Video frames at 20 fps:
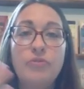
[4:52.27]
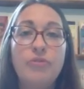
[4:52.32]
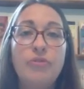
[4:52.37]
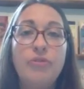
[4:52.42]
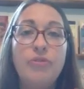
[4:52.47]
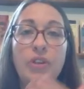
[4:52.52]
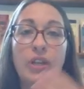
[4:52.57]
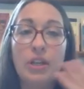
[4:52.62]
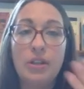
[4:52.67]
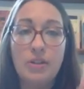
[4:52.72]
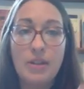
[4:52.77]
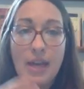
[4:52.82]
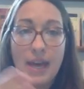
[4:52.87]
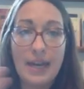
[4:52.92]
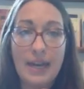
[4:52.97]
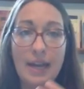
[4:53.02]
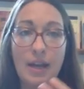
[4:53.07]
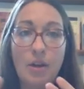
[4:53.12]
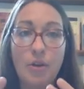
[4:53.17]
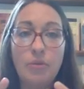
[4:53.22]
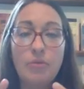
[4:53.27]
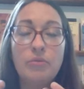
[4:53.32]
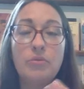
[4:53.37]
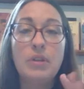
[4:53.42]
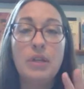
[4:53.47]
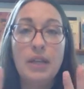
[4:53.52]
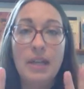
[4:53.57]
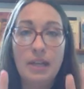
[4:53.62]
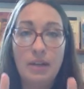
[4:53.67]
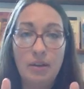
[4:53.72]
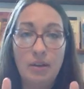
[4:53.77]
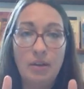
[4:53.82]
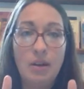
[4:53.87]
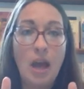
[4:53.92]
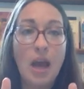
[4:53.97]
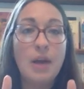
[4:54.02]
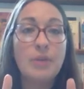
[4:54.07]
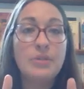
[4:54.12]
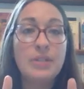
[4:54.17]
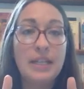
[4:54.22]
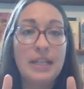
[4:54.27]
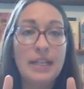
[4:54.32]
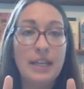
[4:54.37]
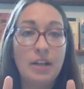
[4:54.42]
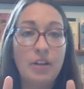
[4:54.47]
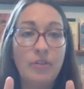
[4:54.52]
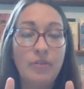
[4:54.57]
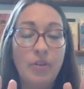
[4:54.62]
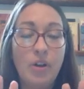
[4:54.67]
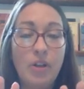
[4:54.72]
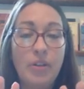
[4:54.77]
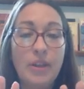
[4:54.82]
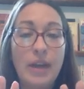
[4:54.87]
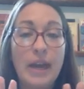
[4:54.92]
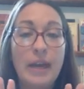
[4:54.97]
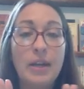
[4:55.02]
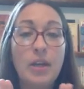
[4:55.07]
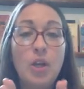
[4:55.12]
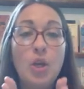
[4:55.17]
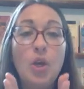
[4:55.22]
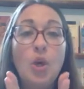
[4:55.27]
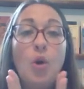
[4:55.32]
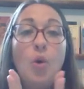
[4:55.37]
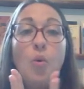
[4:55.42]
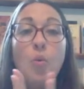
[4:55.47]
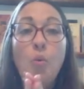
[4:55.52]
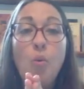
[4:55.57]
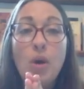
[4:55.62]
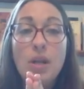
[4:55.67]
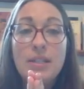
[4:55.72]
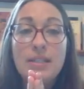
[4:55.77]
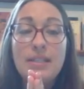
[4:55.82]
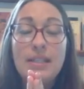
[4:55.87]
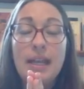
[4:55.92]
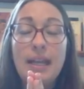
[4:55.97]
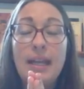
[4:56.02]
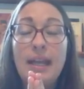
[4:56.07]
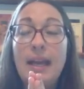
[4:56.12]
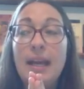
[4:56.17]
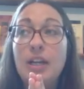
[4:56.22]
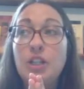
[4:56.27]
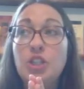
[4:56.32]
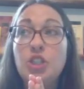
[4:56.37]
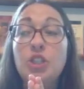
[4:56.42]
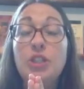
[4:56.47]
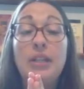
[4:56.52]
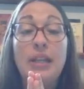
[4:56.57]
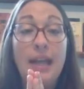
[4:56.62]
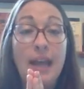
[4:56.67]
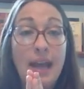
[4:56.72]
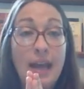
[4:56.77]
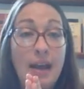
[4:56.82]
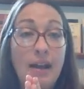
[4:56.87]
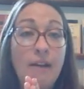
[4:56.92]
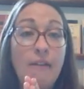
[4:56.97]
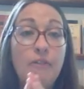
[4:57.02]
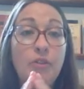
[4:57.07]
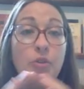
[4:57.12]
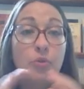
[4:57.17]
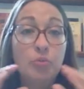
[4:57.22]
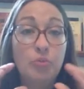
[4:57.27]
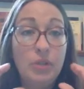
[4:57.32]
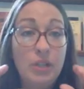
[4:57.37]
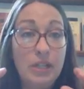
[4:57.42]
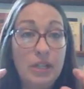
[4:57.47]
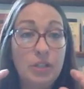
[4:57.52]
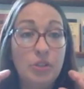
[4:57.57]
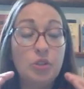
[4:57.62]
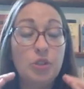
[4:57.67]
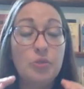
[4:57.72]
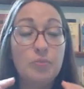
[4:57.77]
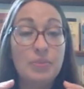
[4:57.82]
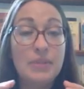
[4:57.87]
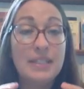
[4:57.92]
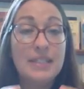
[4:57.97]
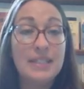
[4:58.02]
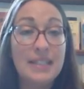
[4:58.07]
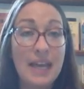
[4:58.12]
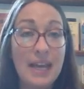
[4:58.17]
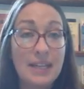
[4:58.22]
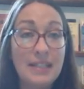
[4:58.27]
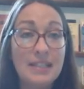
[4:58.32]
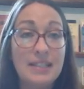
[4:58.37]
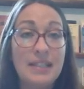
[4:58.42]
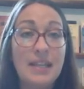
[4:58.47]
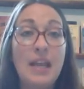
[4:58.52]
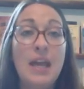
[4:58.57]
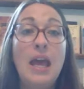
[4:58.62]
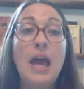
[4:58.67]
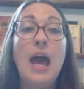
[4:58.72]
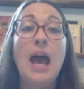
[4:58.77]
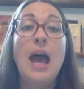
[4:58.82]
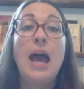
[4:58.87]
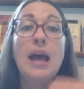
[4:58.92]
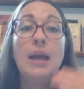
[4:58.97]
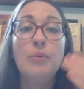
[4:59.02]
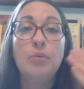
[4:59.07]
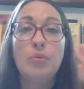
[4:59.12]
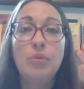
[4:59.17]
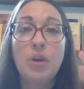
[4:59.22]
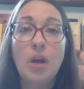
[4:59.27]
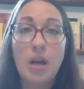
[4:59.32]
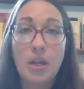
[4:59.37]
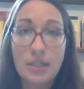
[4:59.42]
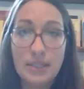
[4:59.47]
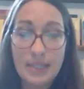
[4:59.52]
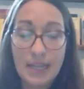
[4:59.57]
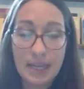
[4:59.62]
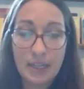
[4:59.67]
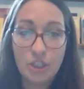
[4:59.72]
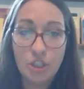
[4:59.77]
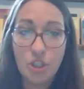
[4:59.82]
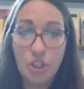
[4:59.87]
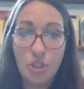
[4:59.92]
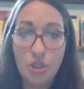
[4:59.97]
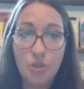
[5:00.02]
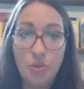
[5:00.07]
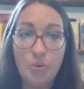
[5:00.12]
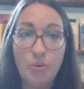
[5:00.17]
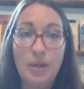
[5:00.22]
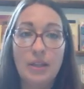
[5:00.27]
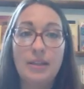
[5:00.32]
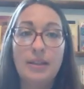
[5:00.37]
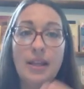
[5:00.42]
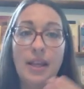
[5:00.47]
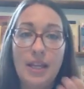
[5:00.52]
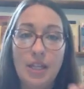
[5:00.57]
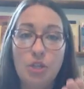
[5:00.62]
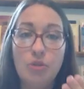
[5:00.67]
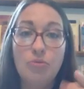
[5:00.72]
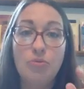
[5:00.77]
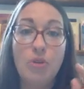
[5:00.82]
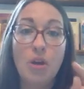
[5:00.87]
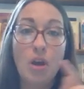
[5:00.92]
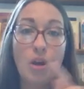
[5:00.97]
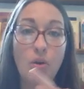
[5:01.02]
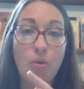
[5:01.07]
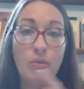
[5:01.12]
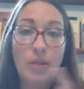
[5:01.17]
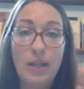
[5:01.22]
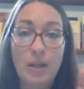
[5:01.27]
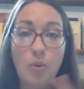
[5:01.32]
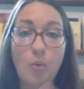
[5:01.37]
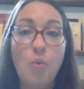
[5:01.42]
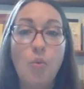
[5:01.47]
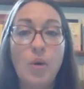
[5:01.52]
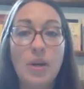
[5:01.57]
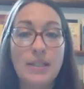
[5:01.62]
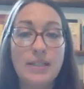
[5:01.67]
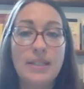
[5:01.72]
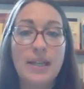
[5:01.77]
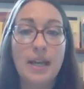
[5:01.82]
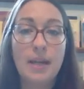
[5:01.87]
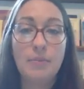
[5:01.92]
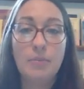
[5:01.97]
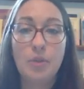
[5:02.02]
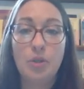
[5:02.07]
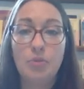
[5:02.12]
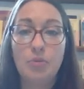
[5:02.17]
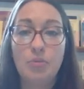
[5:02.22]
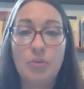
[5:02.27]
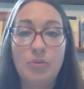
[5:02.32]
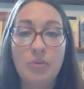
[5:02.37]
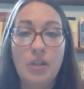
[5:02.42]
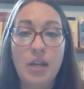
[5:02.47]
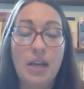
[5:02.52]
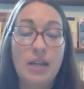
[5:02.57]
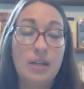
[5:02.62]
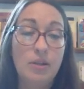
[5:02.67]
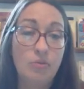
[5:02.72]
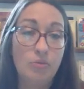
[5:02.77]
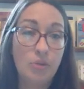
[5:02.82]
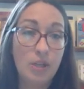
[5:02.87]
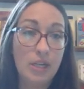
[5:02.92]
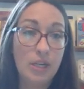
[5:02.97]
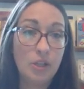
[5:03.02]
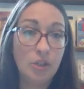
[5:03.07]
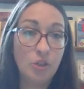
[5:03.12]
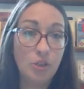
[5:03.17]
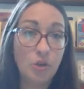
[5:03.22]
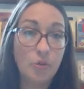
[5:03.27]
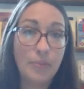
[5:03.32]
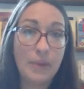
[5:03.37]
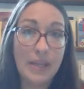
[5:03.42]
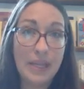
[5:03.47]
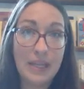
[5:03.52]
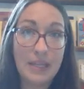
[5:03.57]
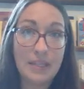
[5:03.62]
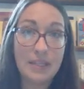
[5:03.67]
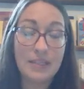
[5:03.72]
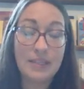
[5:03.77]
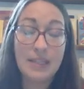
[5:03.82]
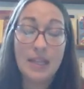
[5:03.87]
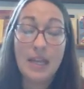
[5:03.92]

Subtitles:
figure that out and I'll take care of all that. Once I actually have the reading group set, I will contact you and let you know like what time their guided reading group is.